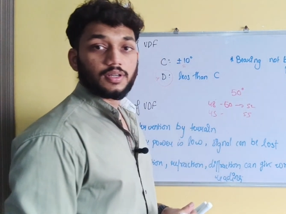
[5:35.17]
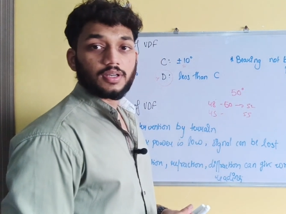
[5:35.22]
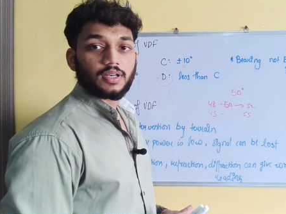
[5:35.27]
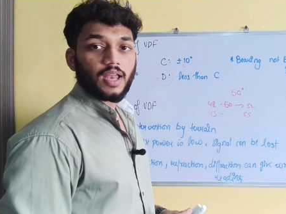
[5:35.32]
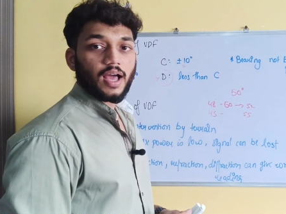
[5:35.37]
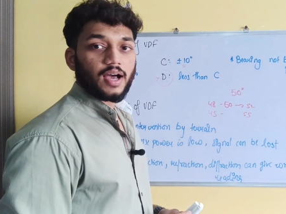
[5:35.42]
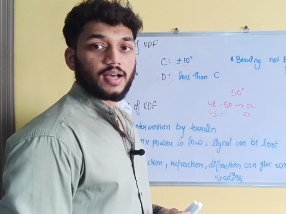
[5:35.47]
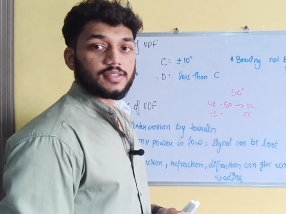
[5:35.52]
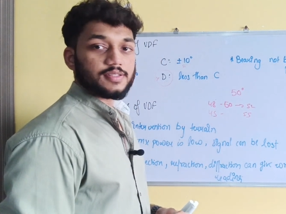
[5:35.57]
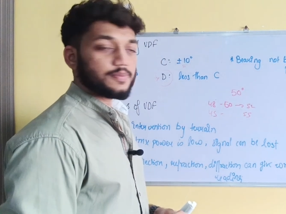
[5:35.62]

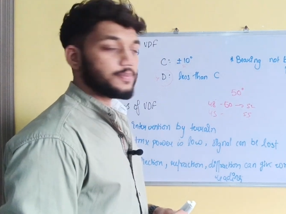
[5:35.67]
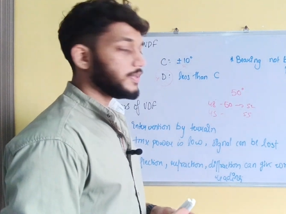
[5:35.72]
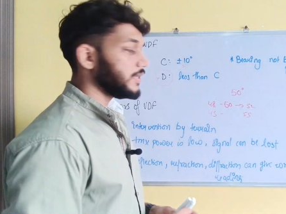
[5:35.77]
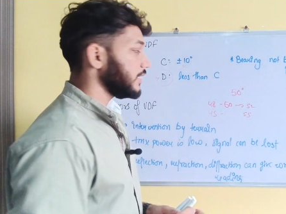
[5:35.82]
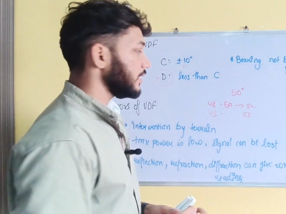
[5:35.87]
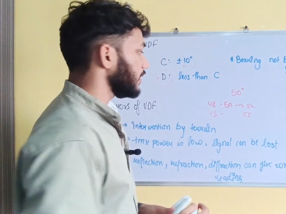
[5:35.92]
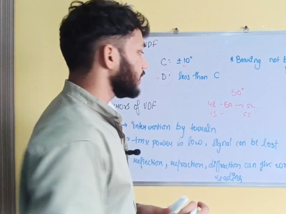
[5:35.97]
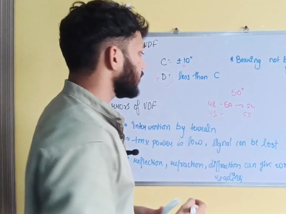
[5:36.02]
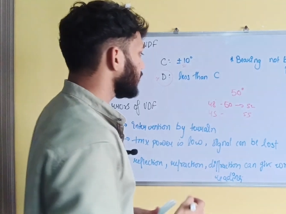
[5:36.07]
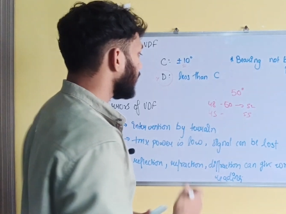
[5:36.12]
class
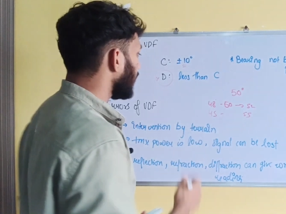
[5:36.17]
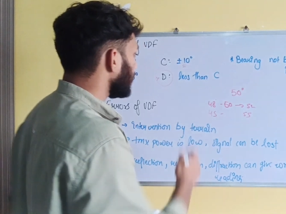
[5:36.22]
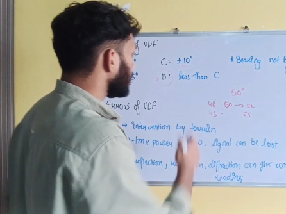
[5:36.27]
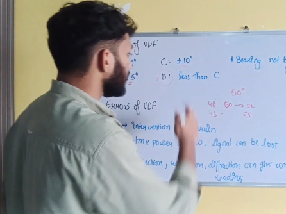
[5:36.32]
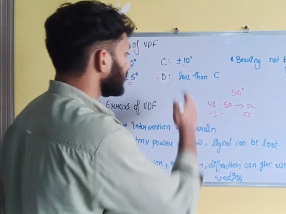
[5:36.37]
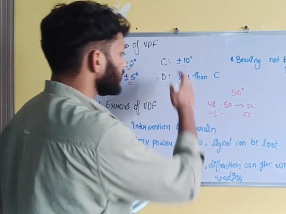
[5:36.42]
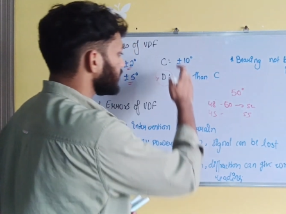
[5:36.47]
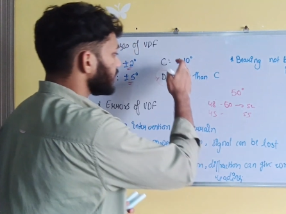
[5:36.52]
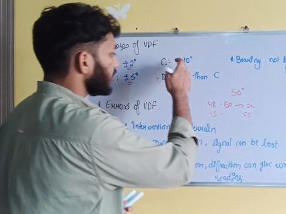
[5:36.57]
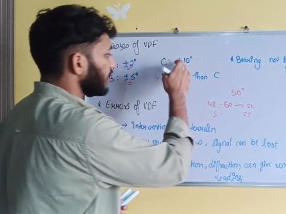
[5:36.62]
B,
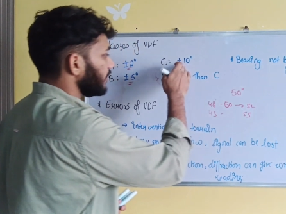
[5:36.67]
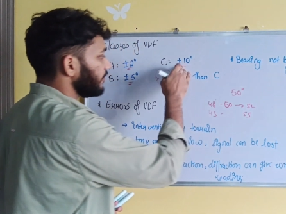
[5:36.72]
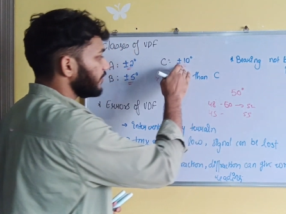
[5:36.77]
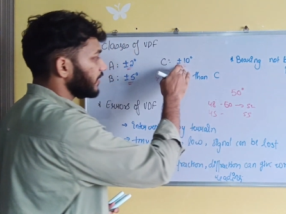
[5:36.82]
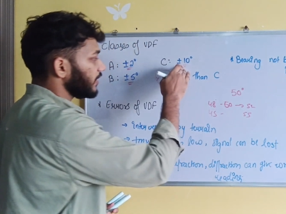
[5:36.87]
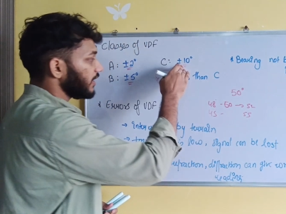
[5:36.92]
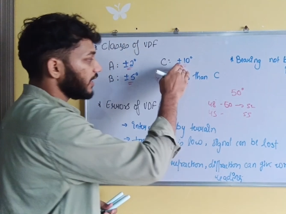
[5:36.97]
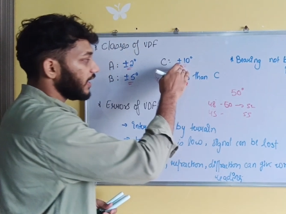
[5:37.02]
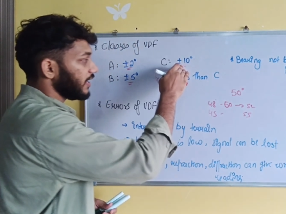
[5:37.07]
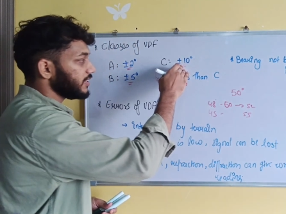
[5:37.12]
that is, if
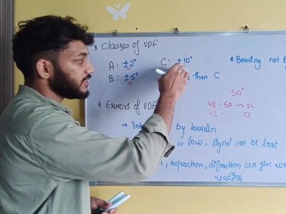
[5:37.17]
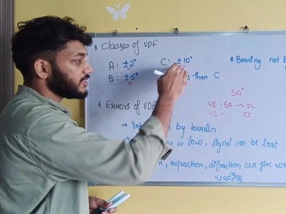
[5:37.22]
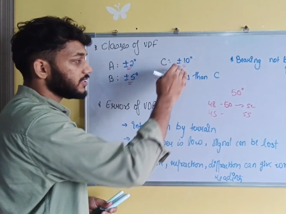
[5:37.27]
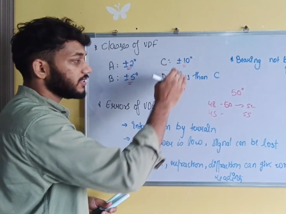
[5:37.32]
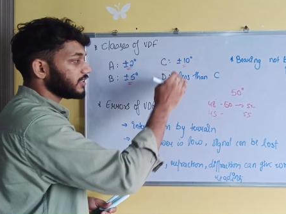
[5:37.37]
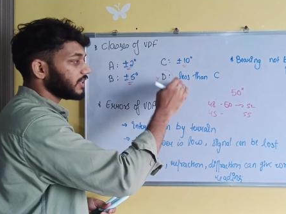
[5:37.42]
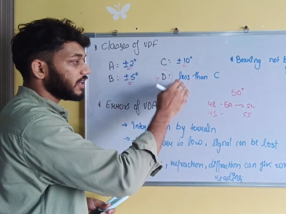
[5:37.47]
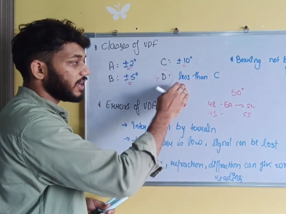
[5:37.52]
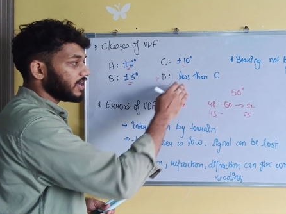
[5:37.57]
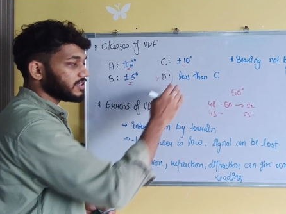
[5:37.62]
it lies
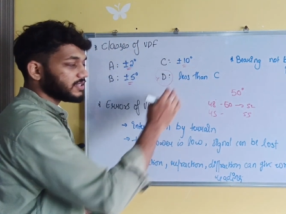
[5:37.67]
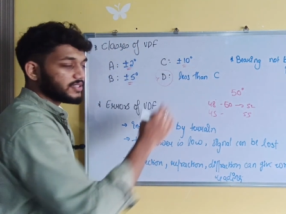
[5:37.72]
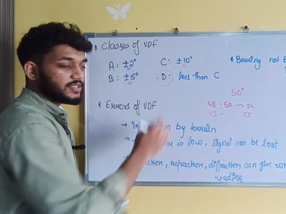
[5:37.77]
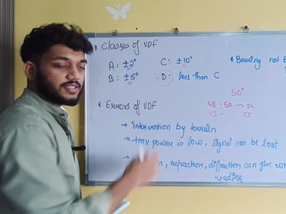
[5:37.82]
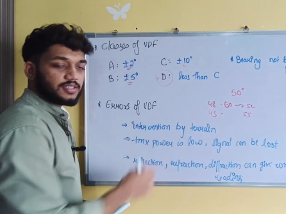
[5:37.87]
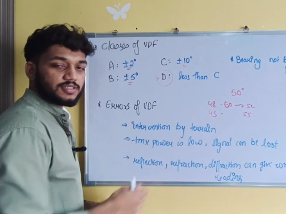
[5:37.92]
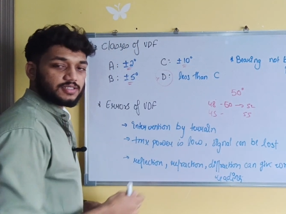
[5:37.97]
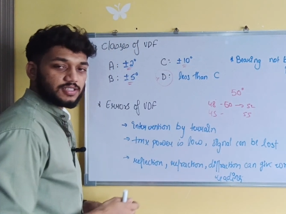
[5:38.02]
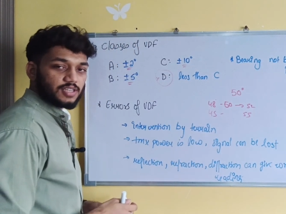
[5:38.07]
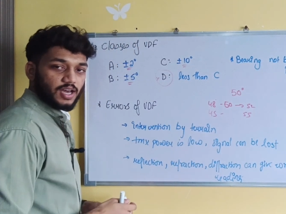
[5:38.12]
in class
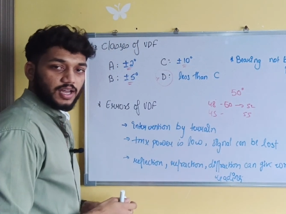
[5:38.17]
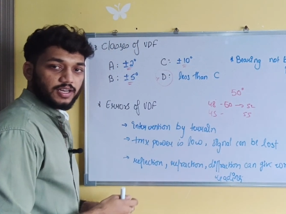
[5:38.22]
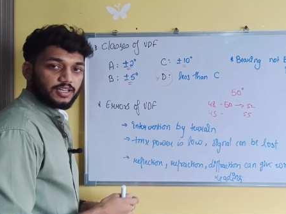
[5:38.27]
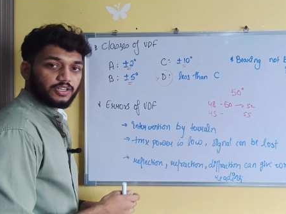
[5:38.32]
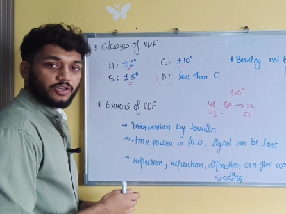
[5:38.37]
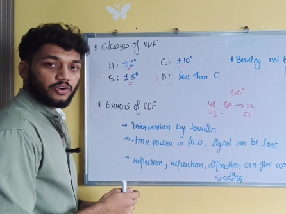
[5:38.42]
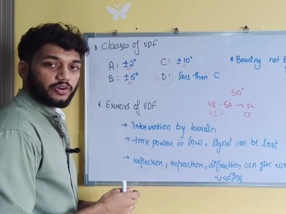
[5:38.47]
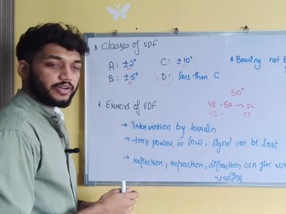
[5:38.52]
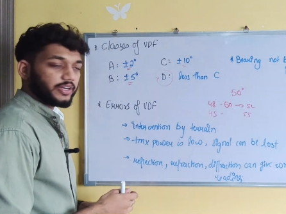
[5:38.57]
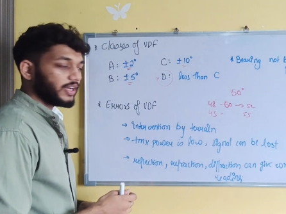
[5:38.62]
C,
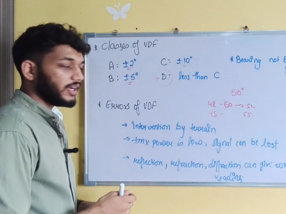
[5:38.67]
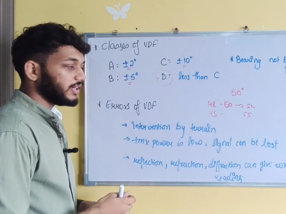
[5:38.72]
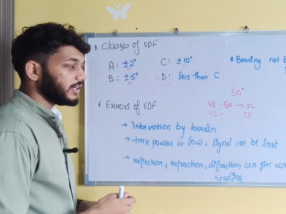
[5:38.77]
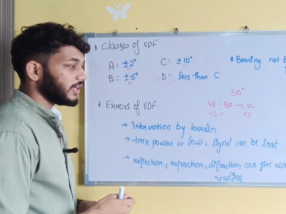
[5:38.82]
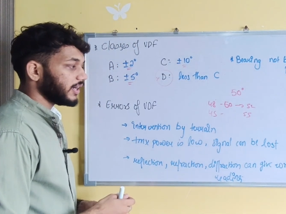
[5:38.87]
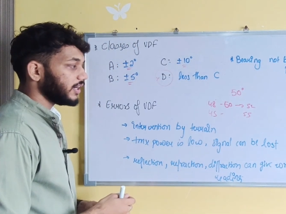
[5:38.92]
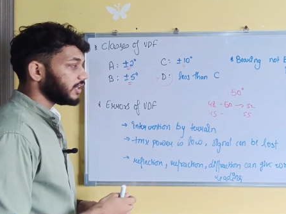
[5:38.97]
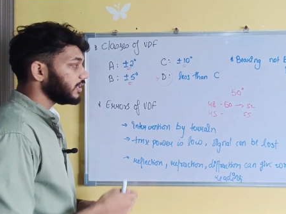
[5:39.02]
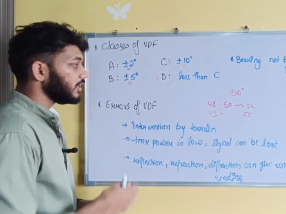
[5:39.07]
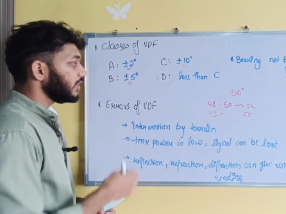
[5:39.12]
Charlie or
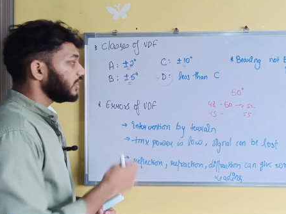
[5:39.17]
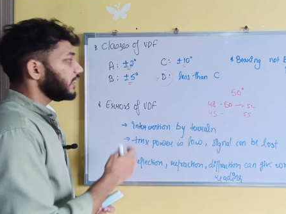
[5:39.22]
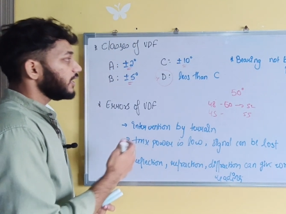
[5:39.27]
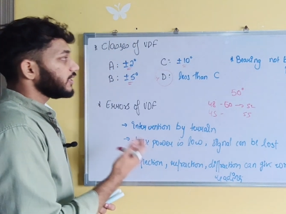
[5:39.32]
Delta,